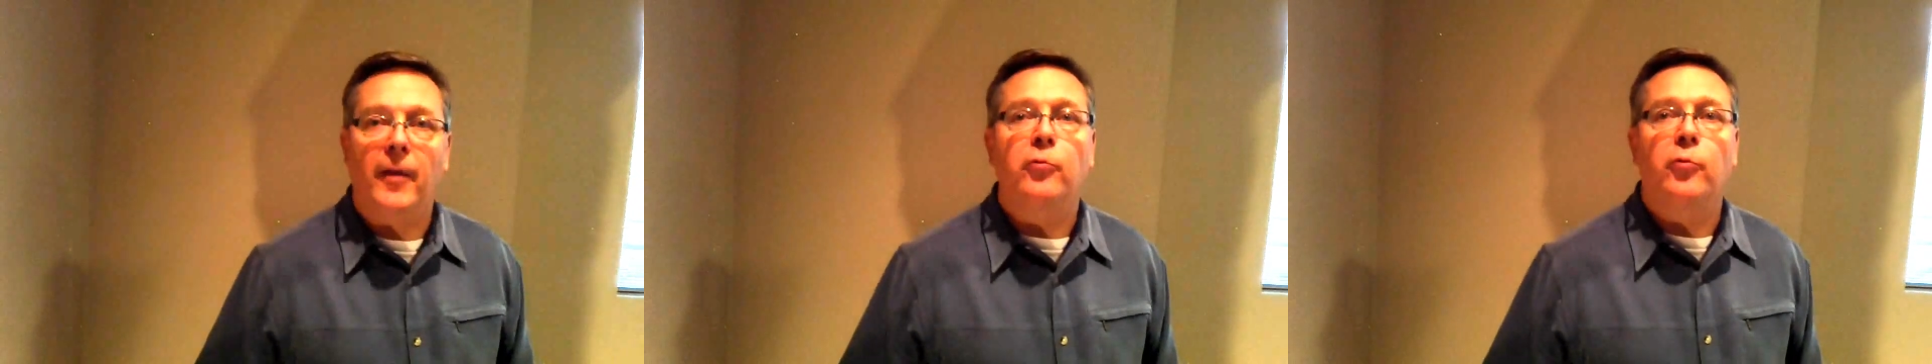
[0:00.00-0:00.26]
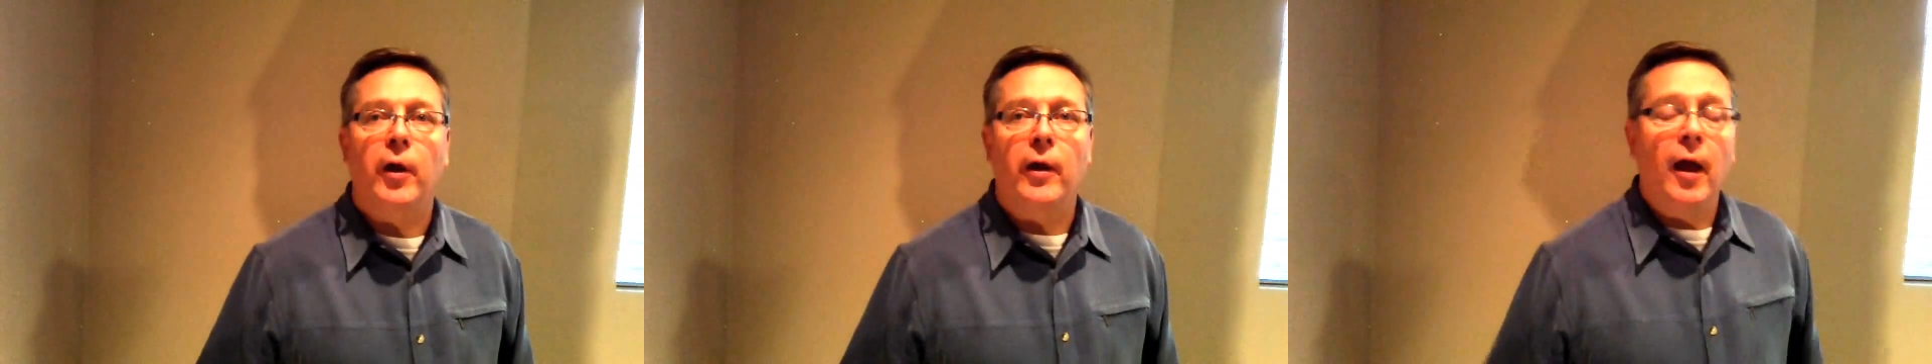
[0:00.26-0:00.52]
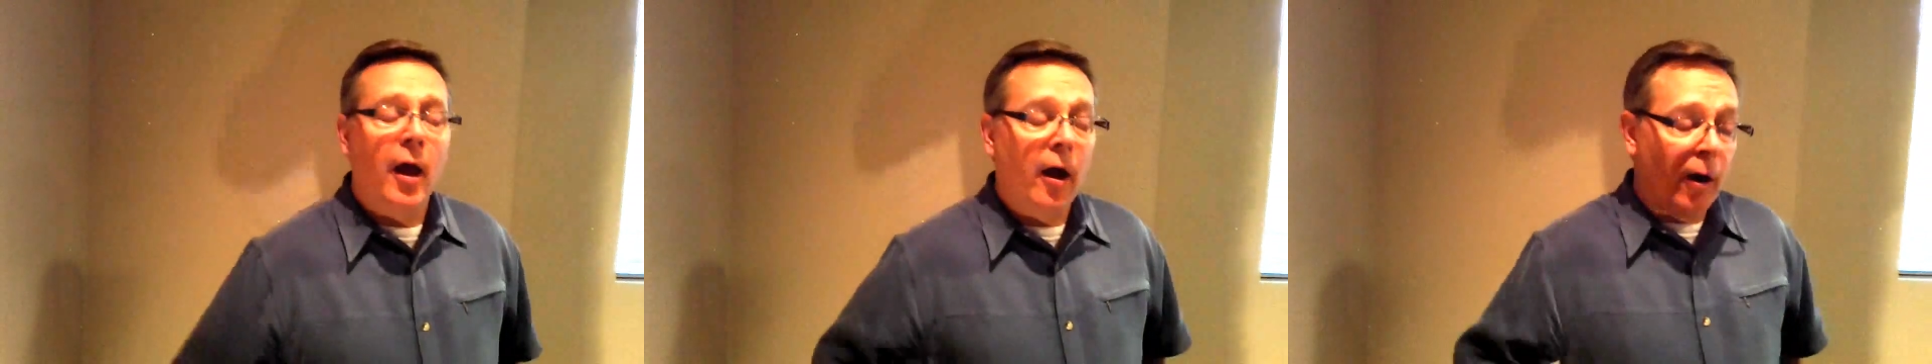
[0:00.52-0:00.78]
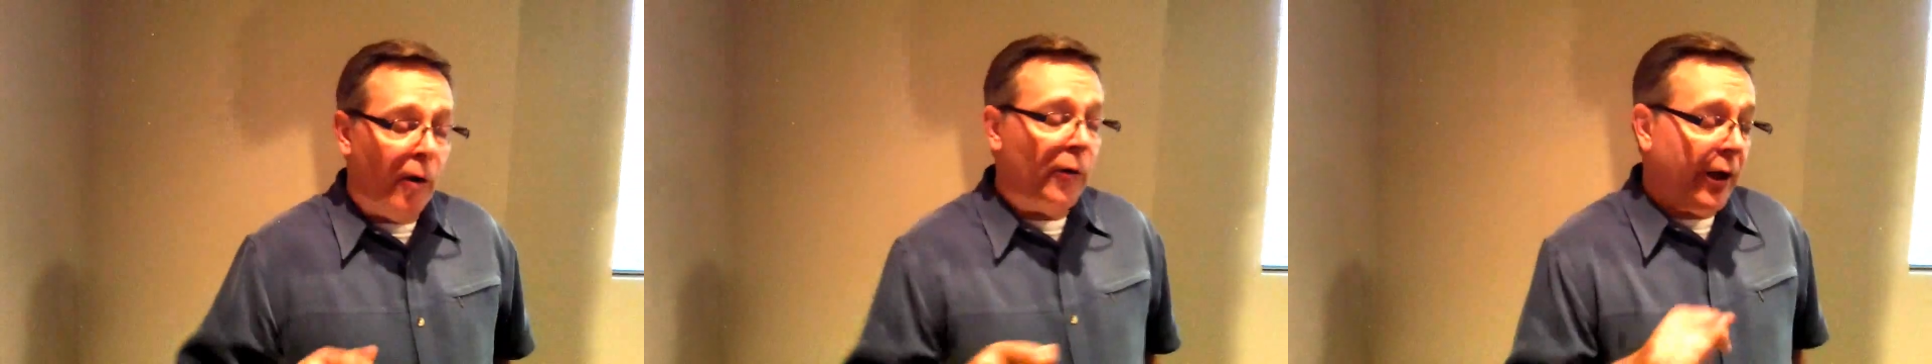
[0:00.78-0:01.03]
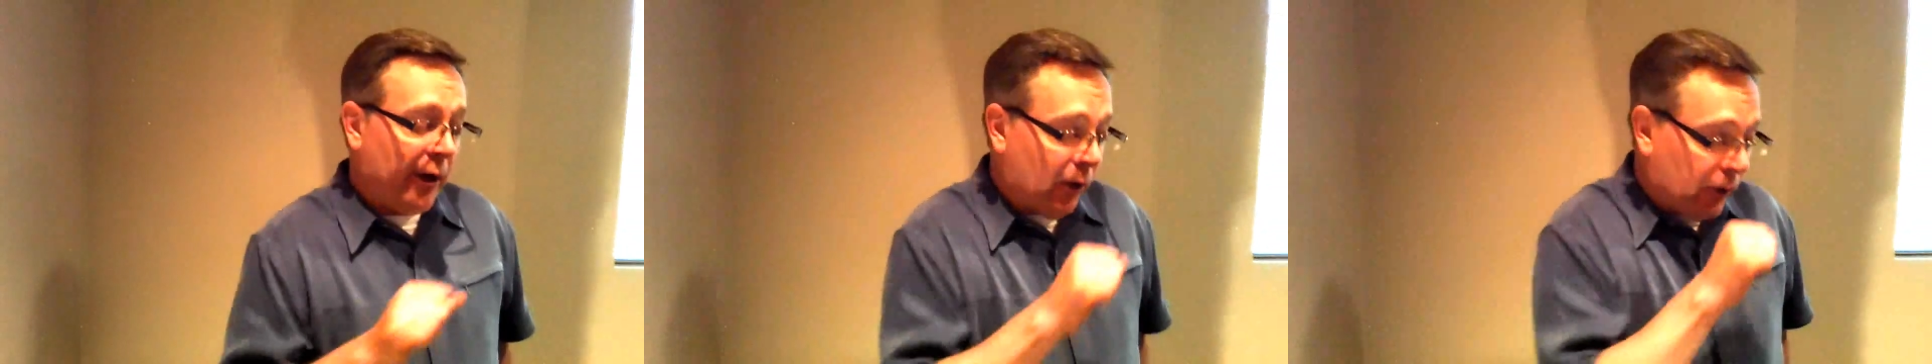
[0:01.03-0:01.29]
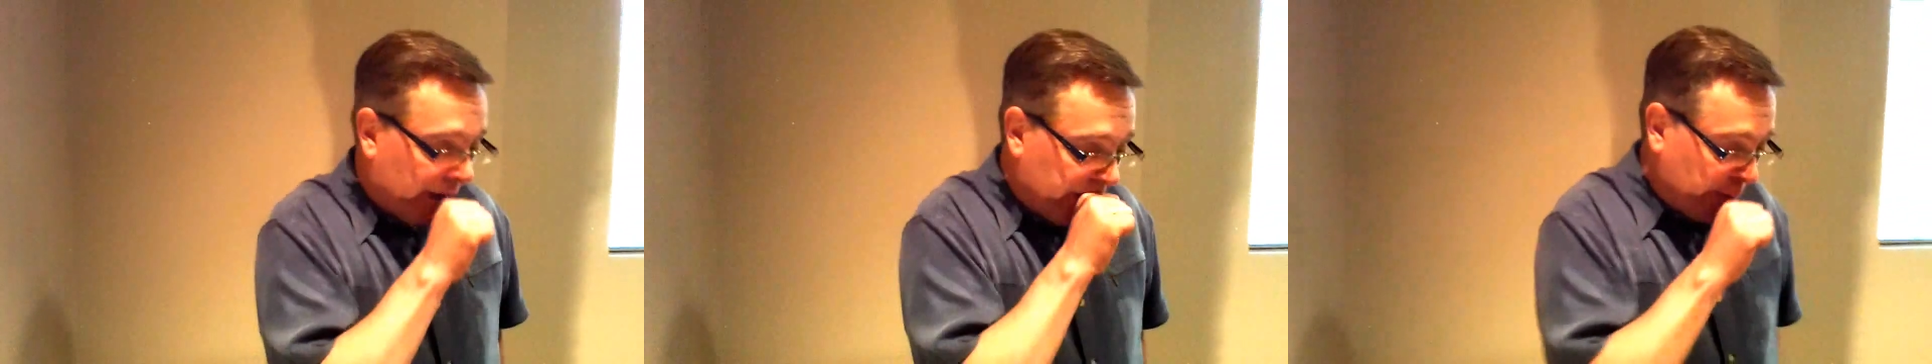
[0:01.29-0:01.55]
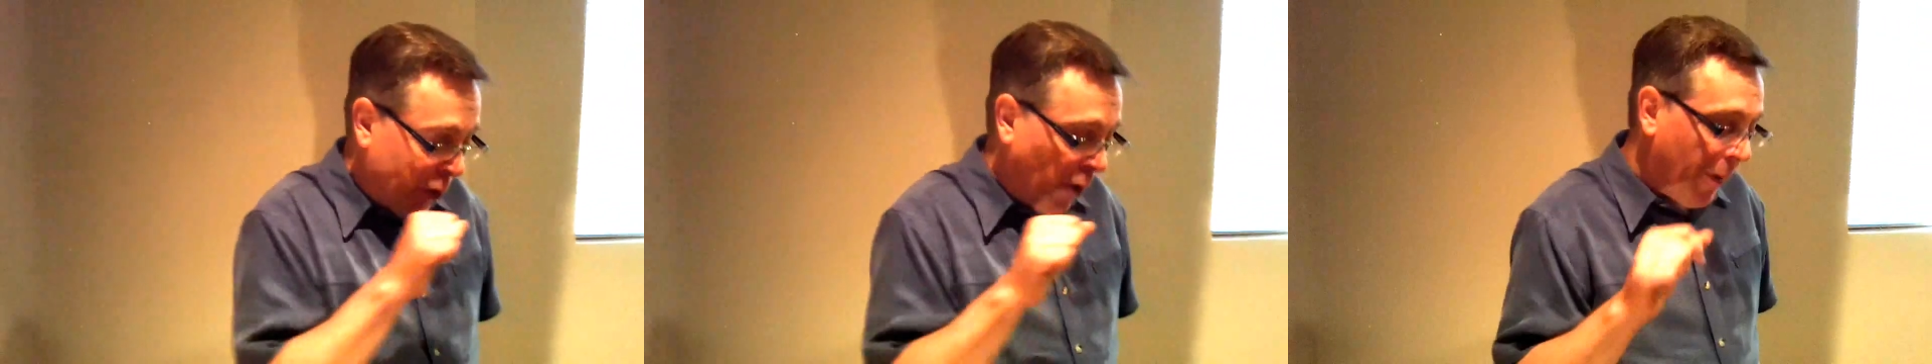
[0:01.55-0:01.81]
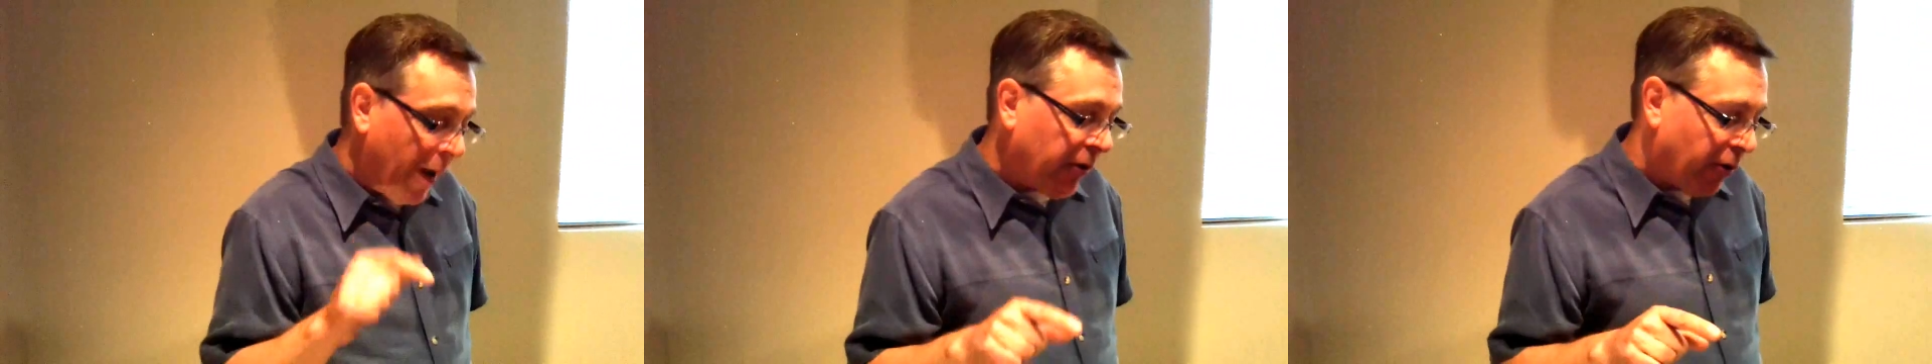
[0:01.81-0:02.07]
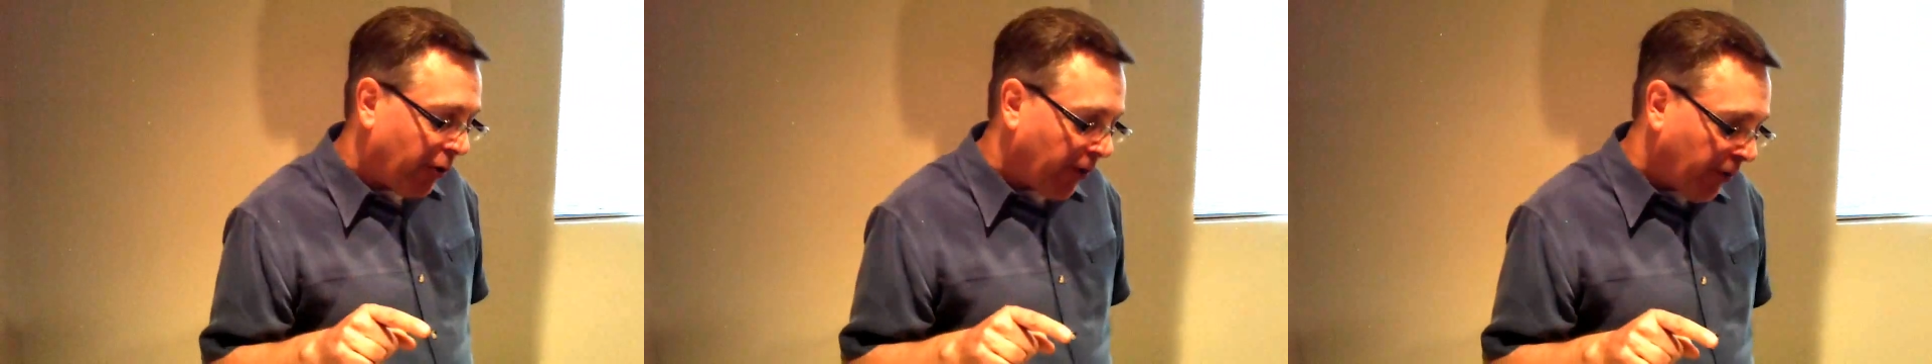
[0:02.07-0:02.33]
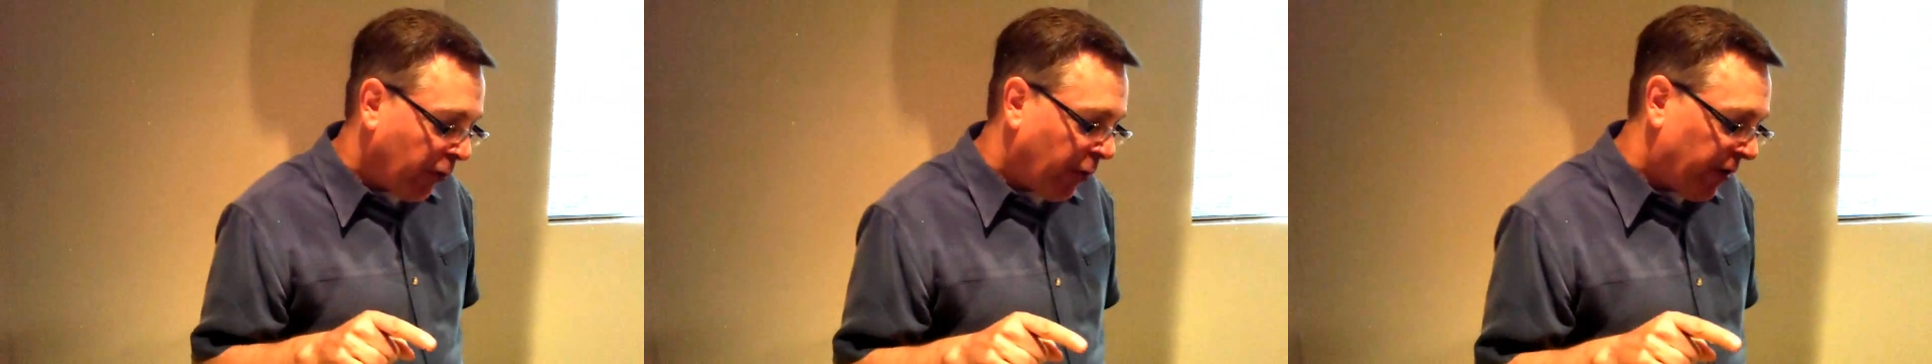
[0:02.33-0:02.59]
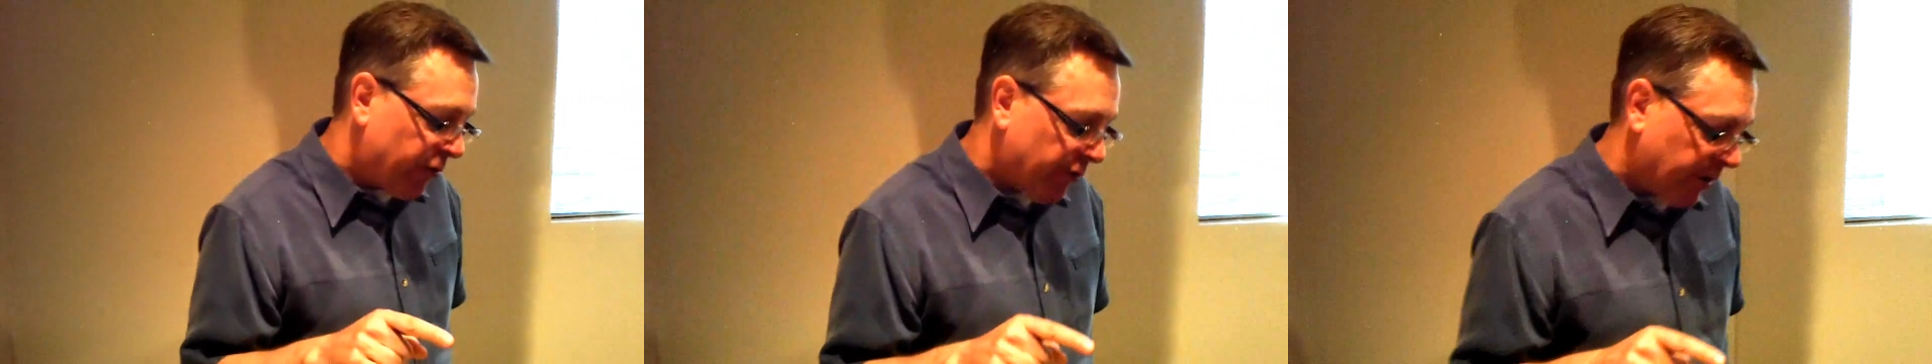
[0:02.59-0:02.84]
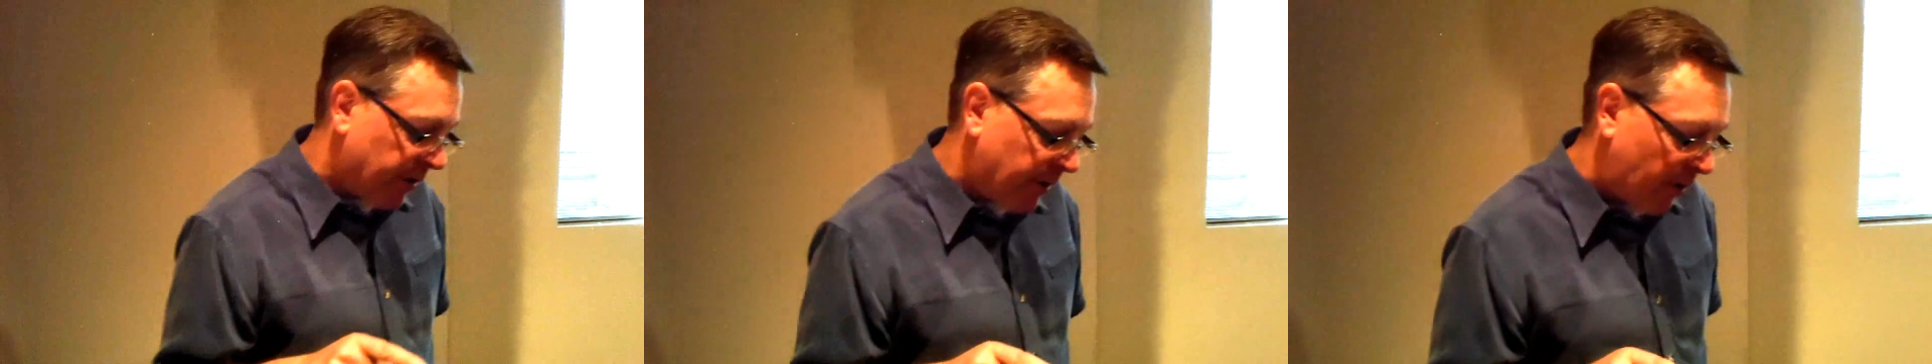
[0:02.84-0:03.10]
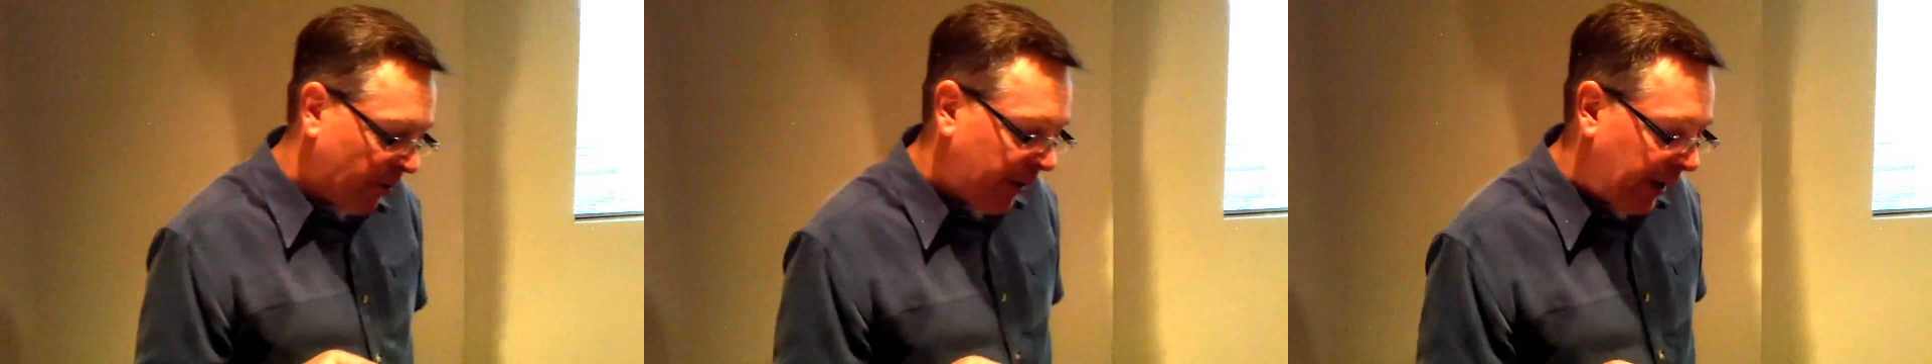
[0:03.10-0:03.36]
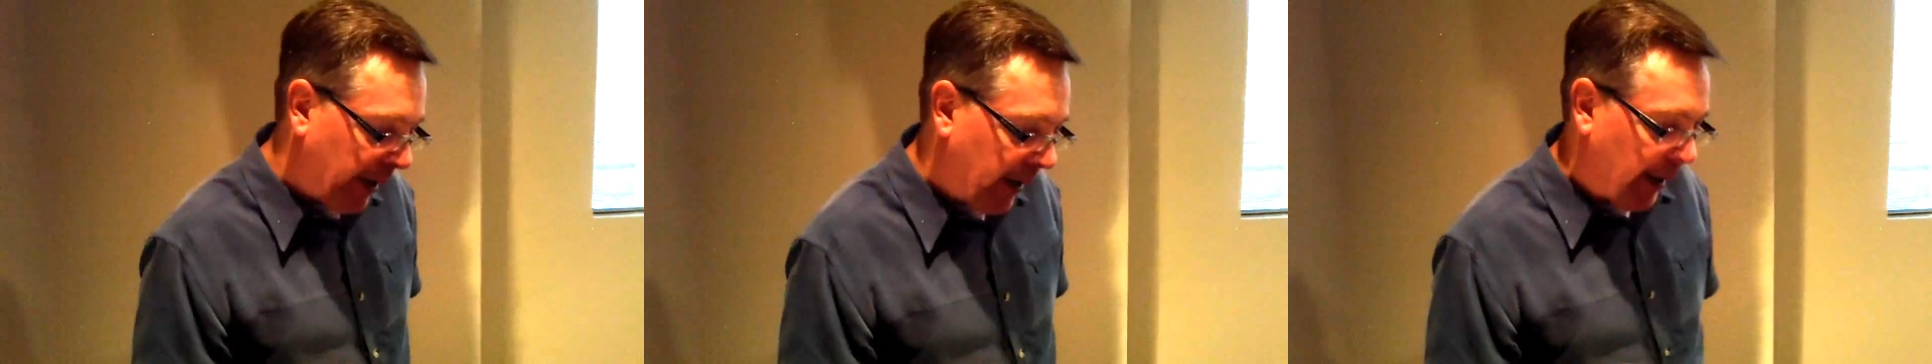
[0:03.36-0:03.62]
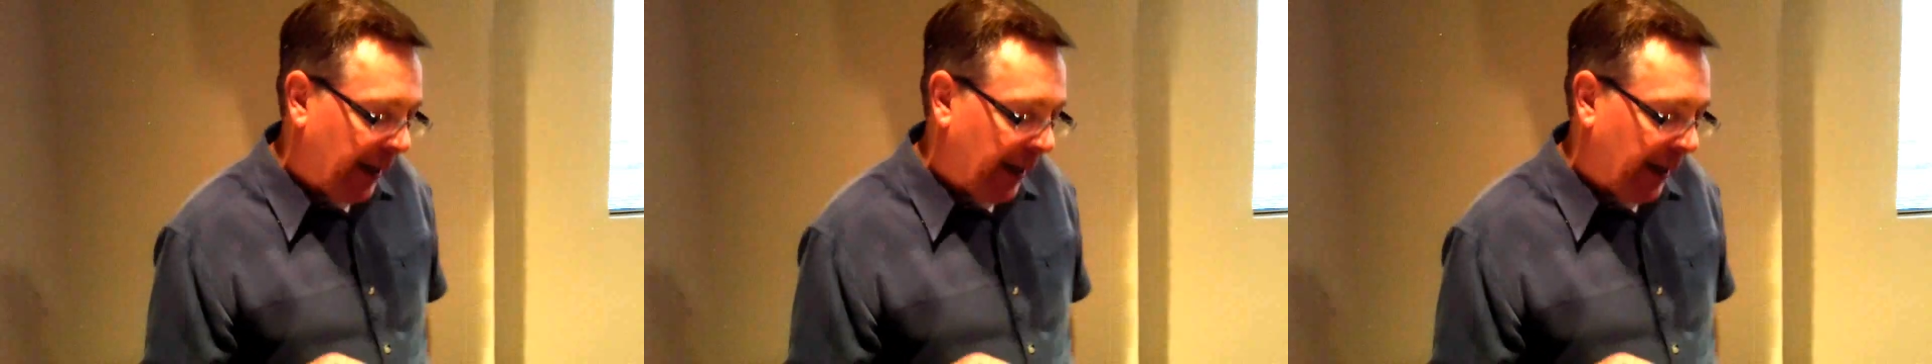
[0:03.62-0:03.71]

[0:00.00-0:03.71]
That's right. Oh yeah, okay, so going back to your other question. Okay,